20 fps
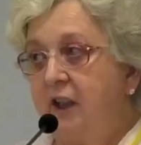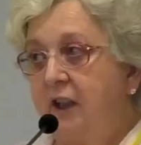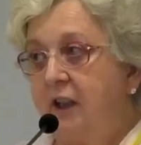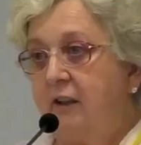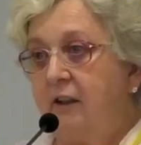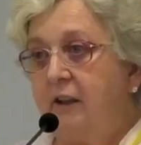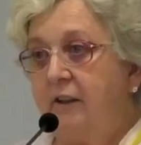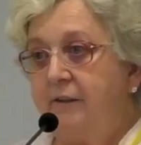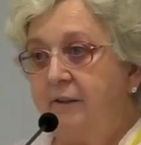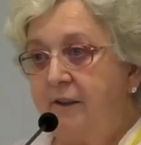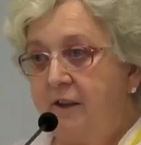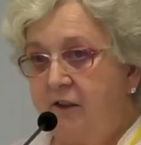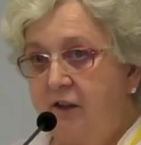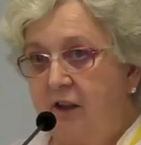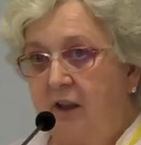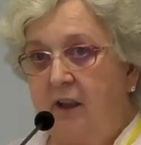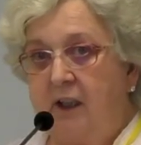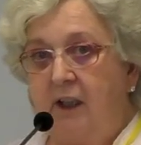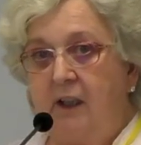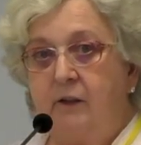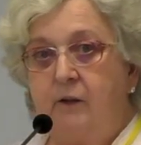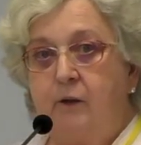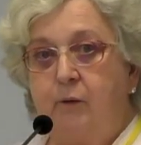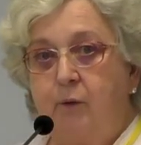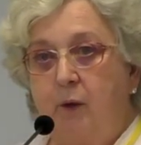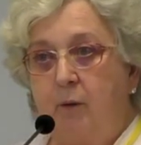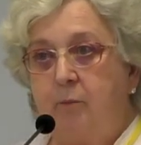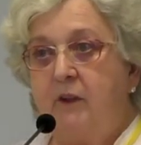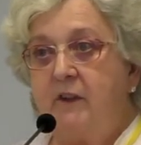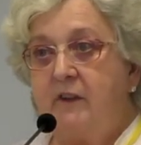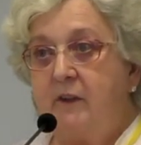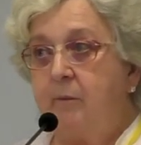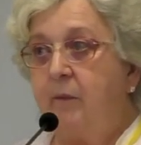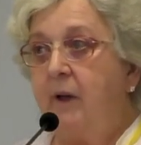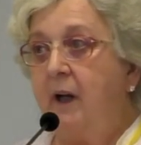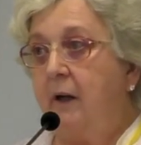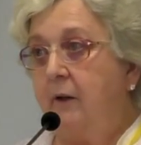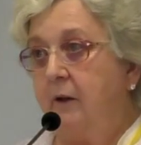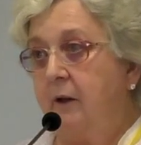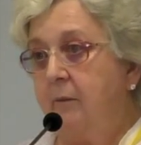year officially to women's
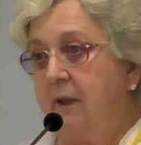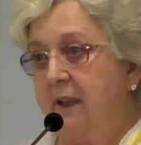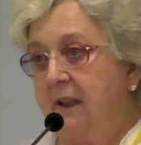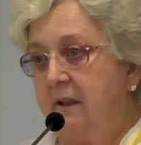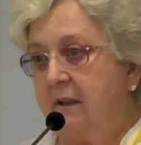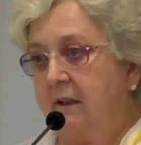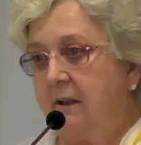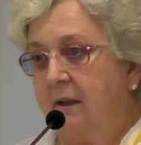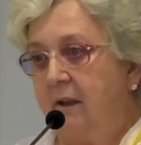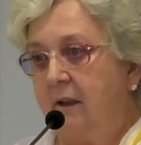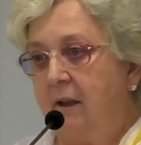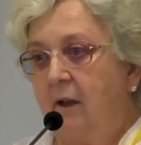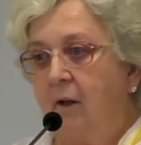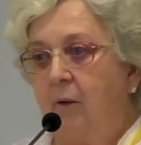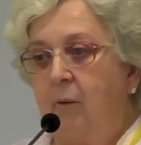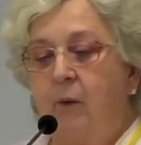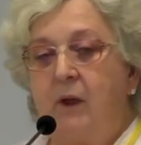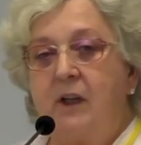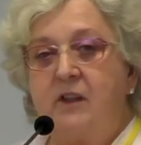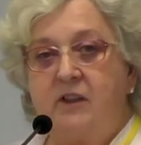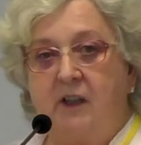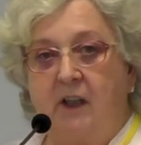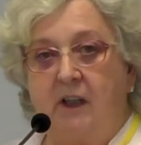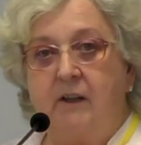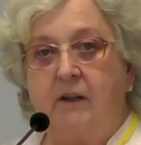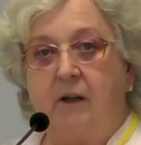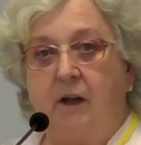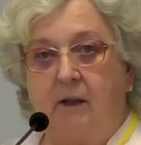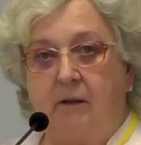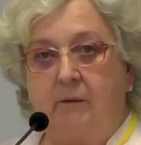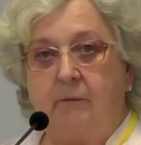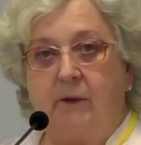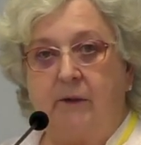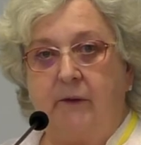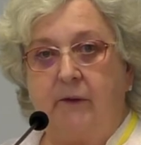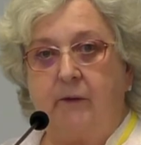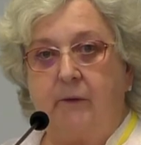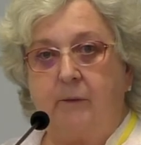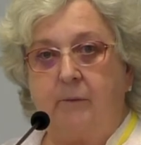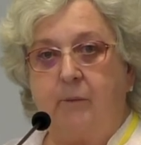empowerment, which I thought
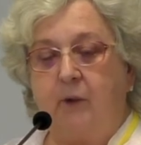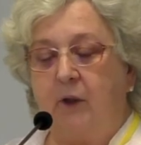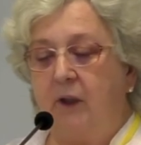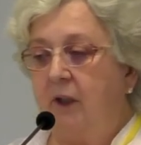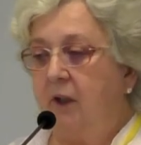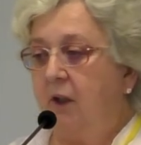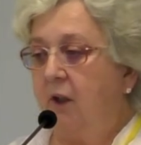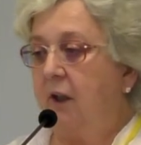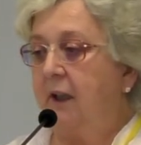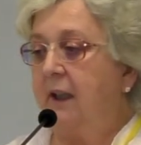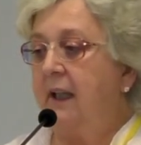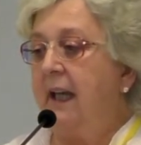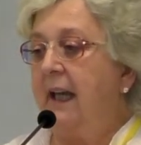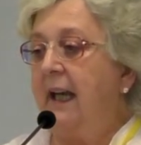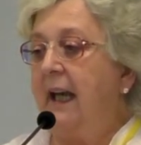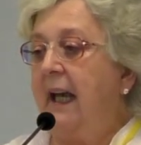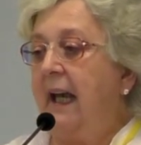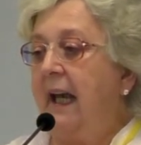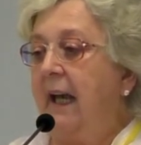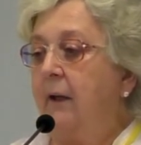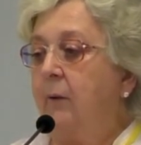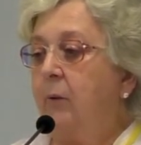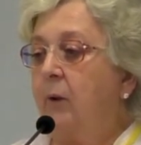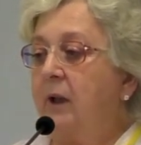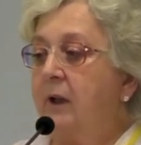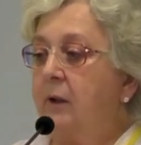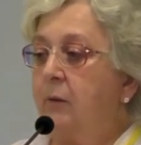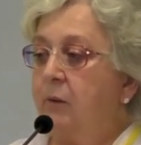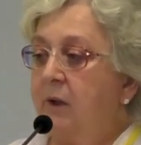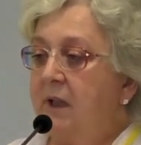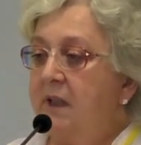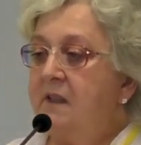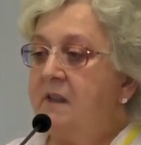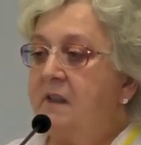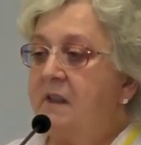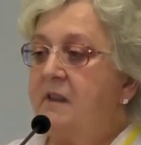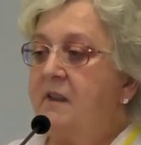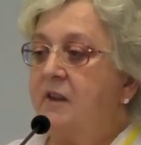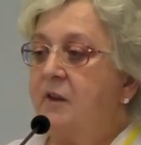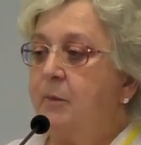was pretty good. And one of the
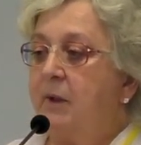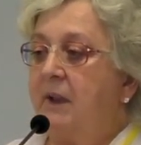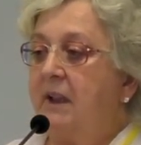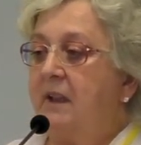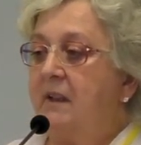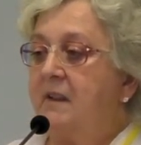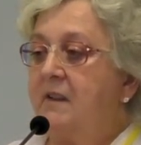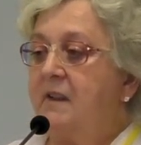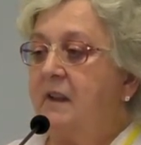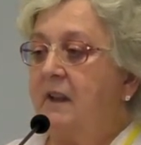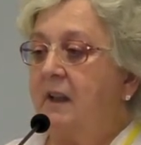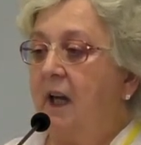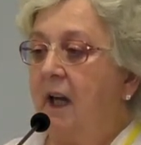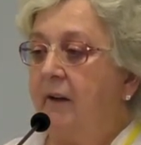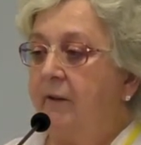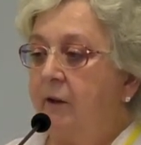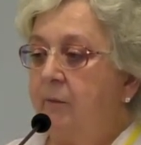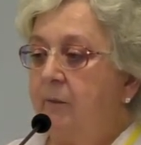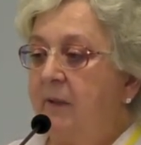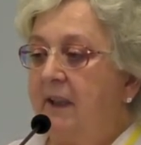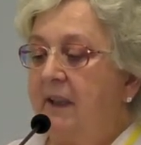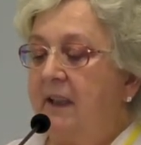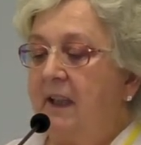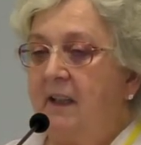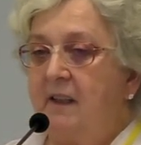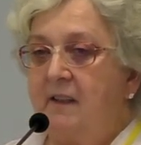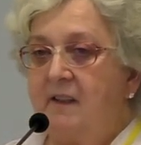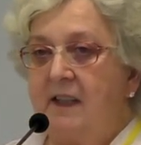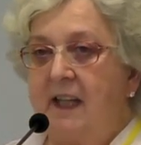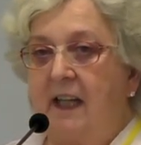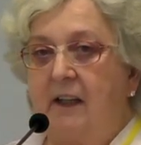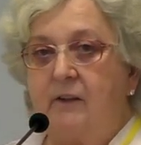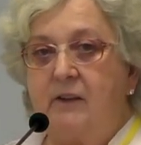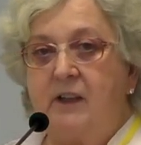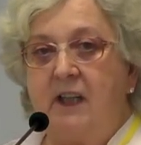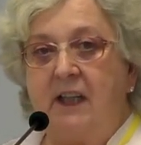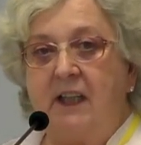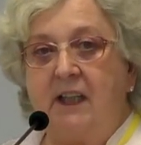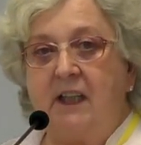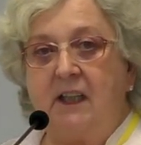reasons is because the government has now
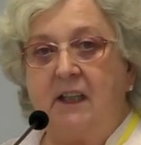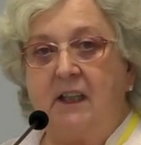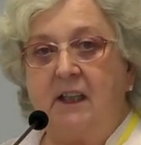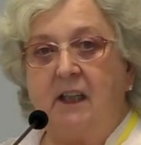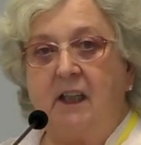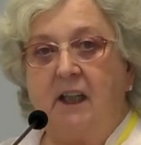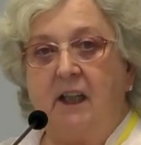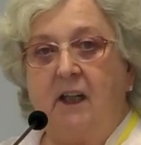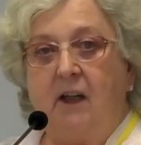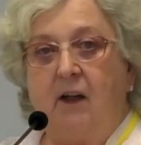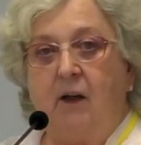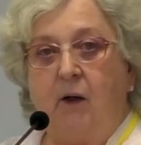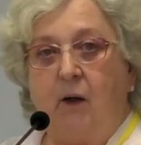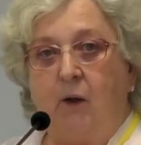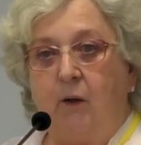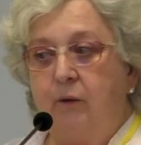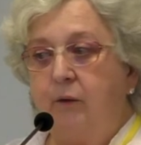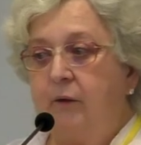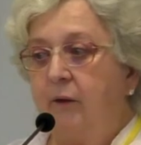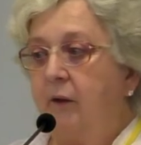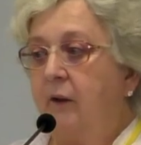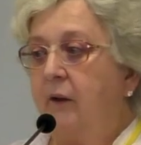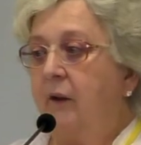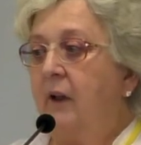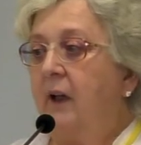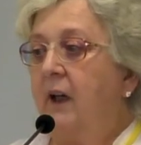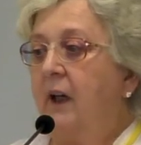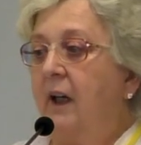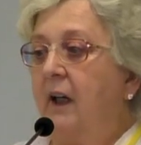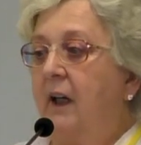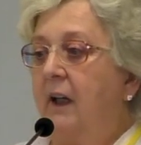taken over